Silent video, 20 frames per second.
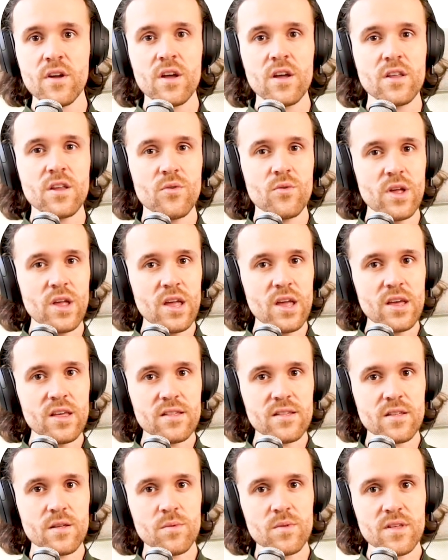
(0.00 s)
there
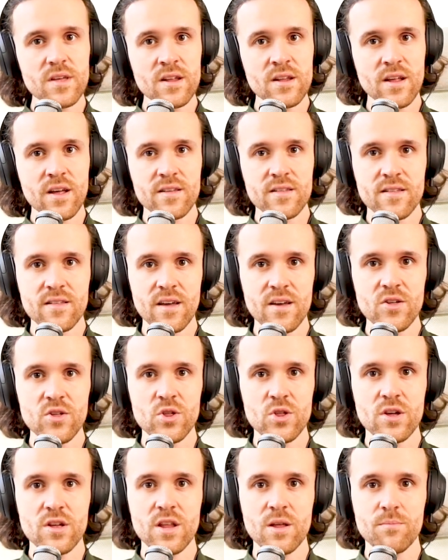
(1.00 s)
is some
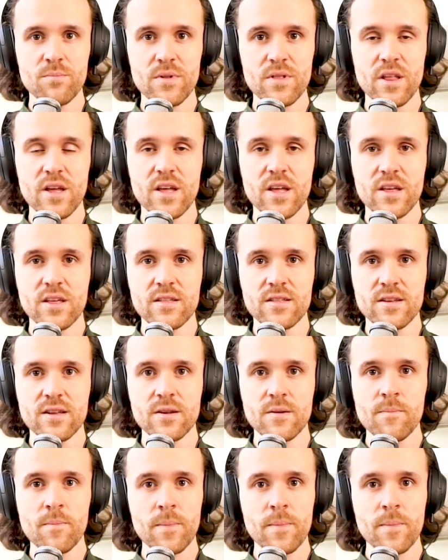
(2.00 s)
sanitization in place that